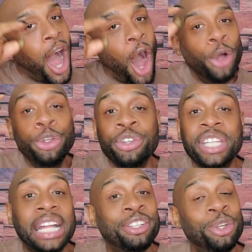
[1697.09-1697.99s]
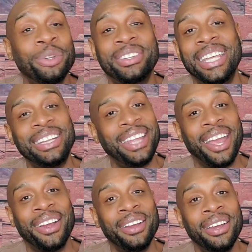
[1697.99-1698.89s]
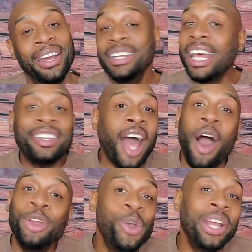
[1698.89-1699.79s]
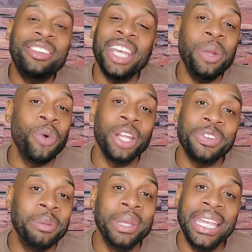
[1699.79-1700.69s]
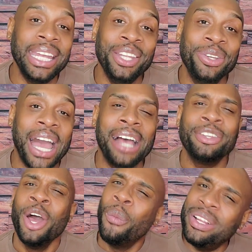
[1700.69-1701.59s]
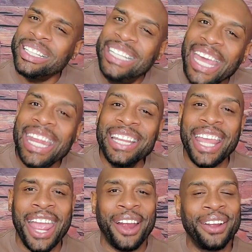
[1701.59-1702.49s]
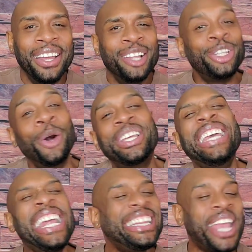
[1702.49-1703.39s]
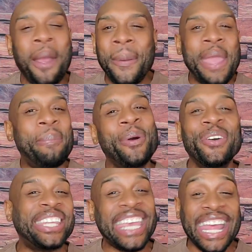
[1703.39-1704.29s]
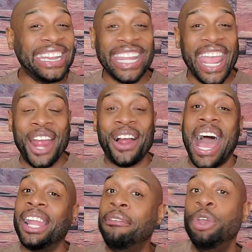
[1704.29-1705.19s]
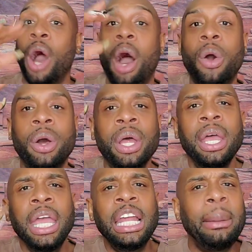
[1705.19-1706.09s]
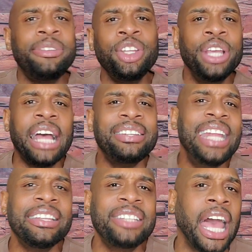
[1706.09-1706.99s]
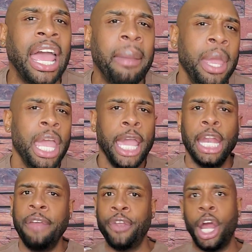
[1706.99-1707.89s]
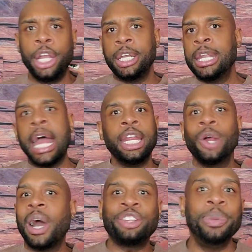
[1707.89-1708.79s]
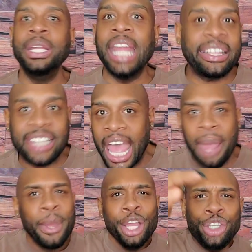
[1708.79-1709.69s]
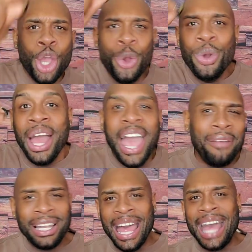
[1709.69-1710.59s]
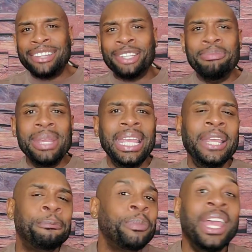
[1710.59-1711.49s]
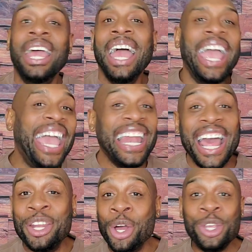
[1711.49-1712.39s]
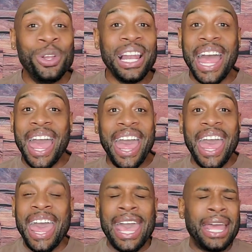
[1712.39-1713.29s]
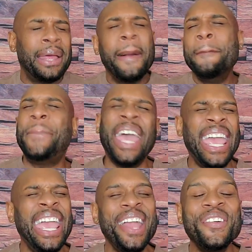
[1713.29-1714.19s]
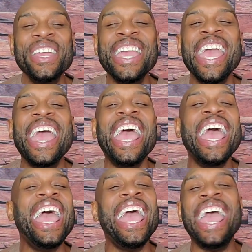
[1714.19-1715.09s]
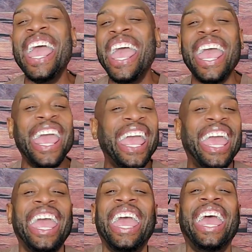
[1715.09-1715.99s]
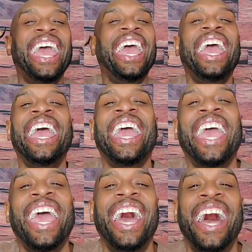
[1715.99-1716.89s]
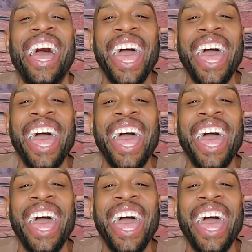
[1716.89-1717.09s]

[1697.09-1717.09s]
All you decide to do is get there. That's all your intent was from the beginning, you guys, was getting there. So get there, people. Get there. I love you all. And I'm going to see you guys next time. And if you're not here to watch me next time, you have lied to me. And I know you lied. Period.